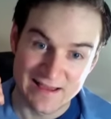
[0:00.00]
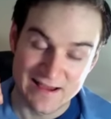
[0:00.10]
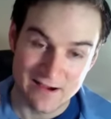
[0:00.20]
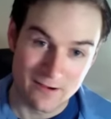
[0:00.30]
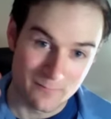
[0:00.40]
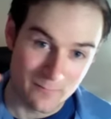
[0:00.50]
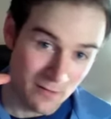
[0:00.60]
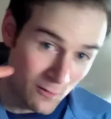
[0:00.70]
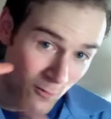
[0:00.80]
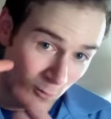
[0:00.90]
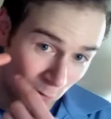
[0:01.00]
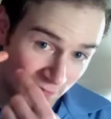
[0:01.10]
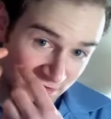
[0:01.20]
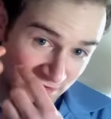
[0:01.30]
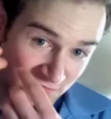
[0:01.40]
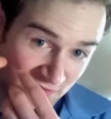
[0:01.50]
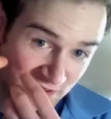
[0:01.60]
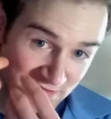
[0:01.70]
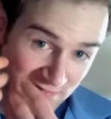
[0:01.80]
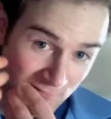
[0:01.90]
um, a hole in his
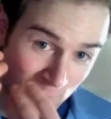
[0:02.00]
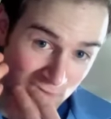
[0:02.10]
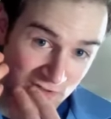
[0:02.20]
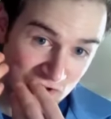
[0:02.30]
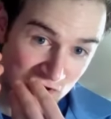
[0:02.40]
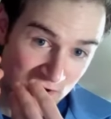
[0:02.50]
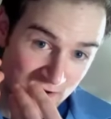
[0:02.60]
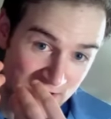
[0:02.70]
face in one shot.